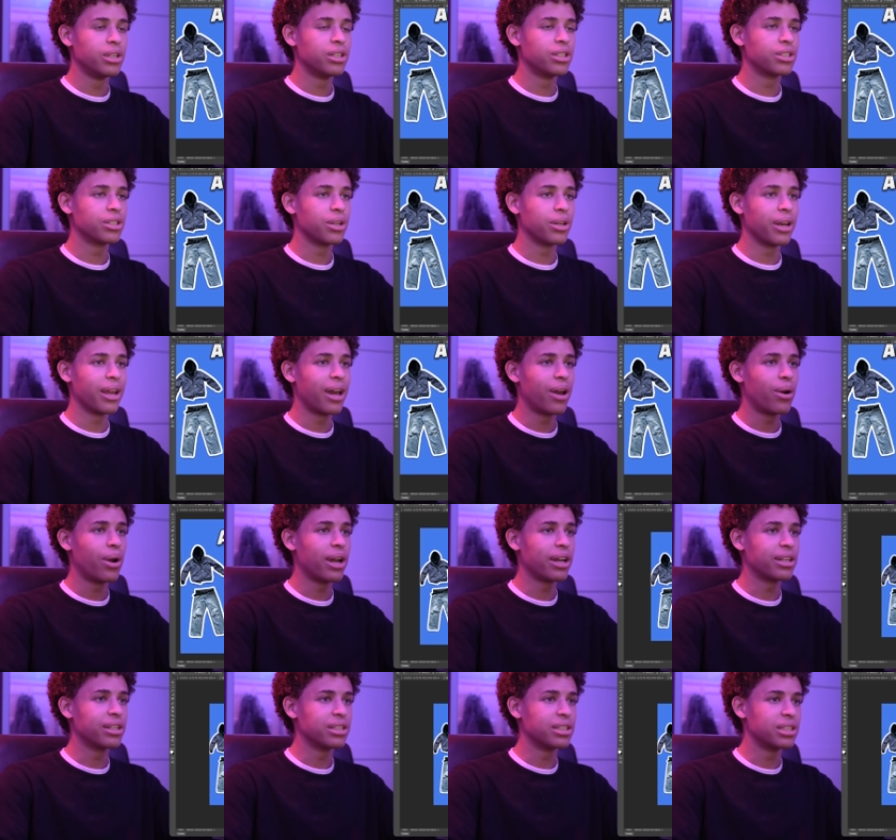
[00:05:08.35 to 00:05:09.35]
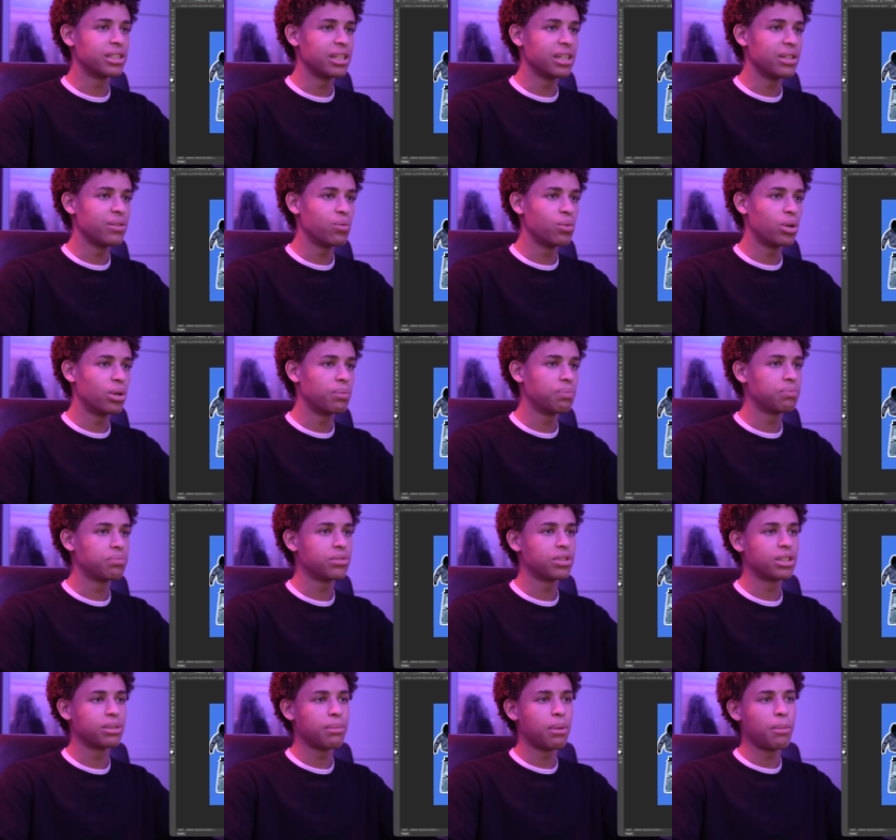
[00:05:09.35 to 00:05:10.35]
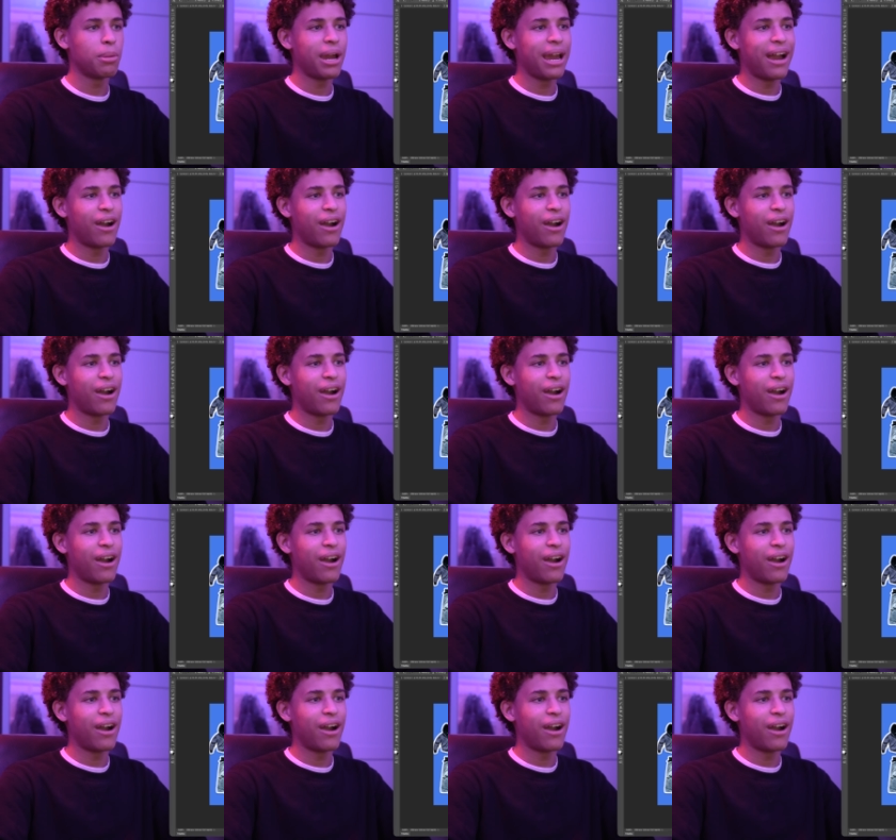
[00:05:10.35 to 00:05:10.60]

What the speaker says: So now I can see what some of my